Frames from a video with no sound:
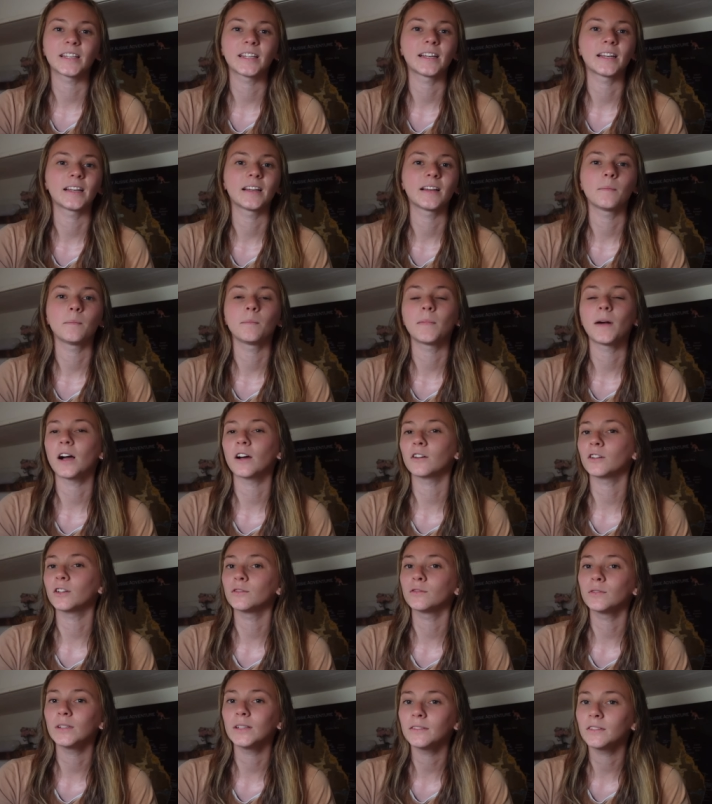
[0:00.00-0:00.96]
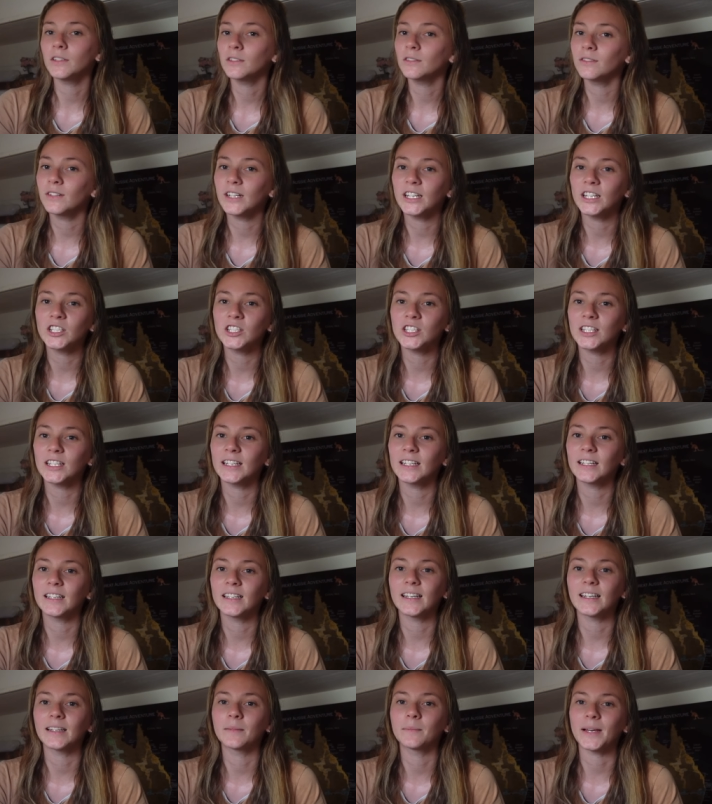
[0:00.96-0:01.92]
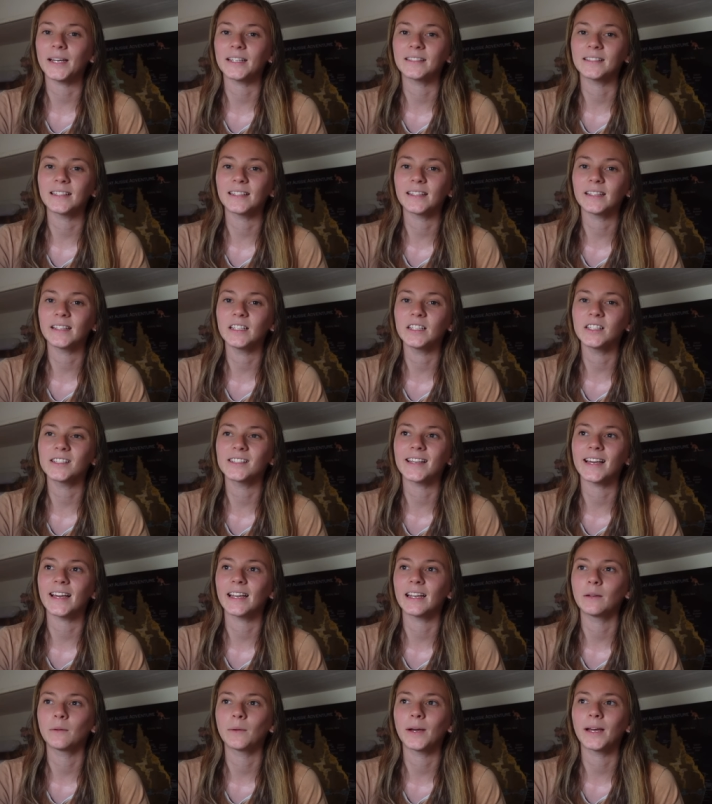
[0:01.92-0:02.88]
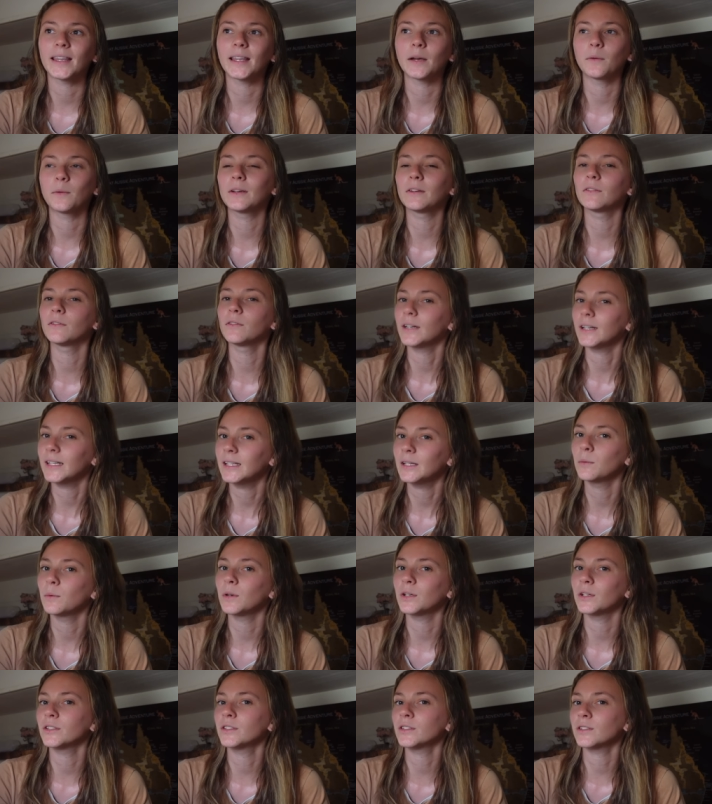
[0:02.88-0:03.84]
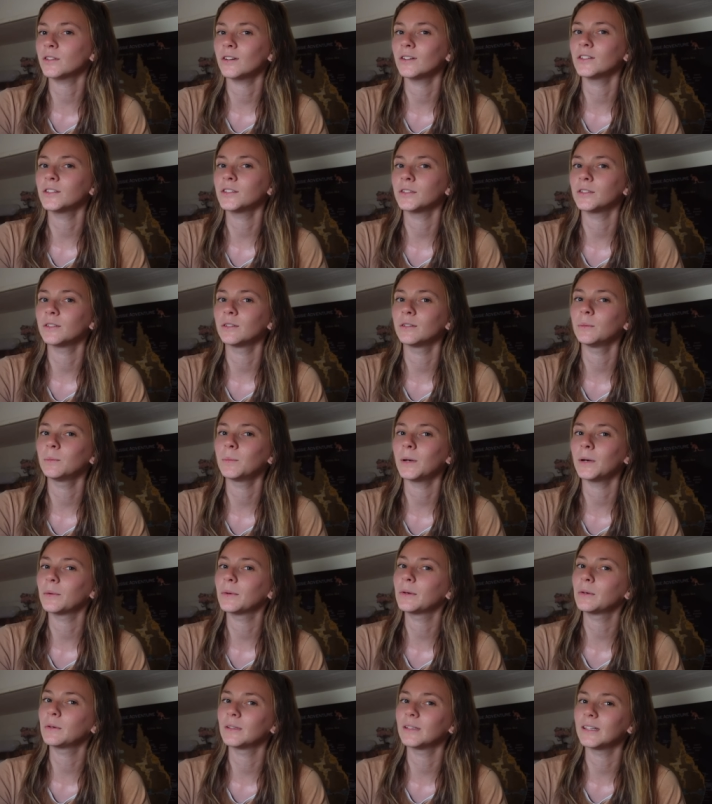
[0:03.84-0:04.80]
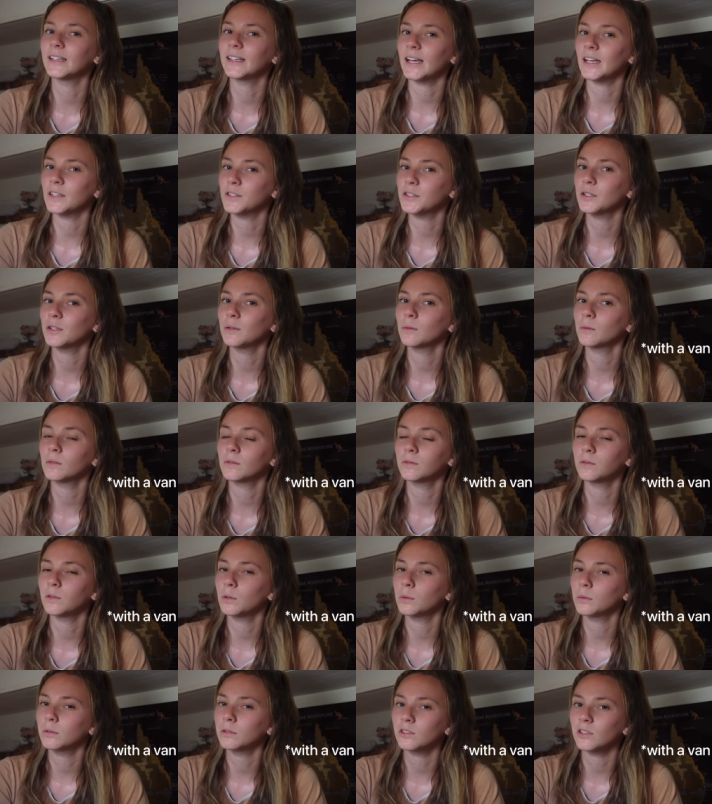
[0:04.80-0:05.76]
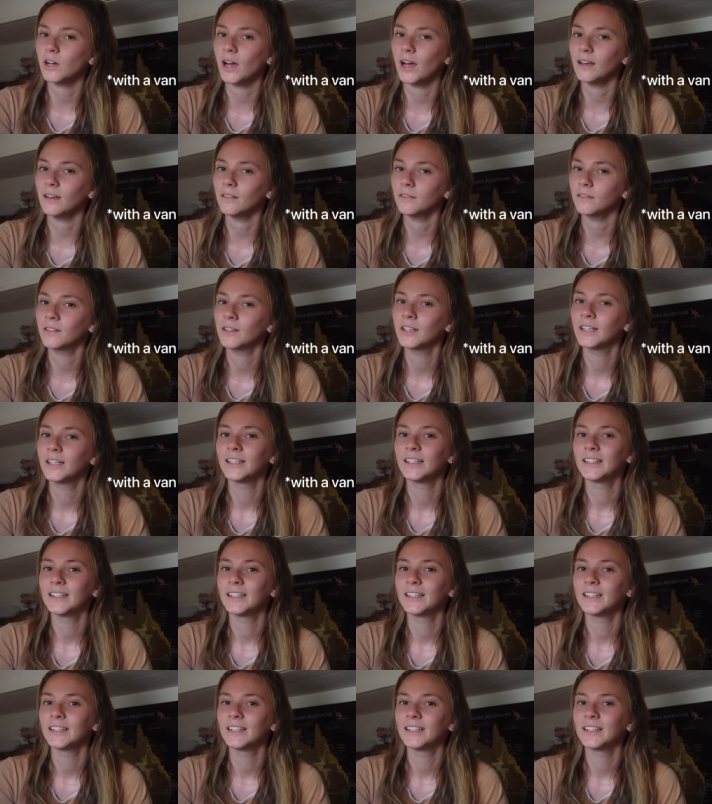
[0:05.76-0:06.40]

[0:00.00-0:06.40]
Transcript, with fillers: the Margaret River region, and basically just anywhere that we really wanted to go to but we couldn't get to with a four-wheel drive.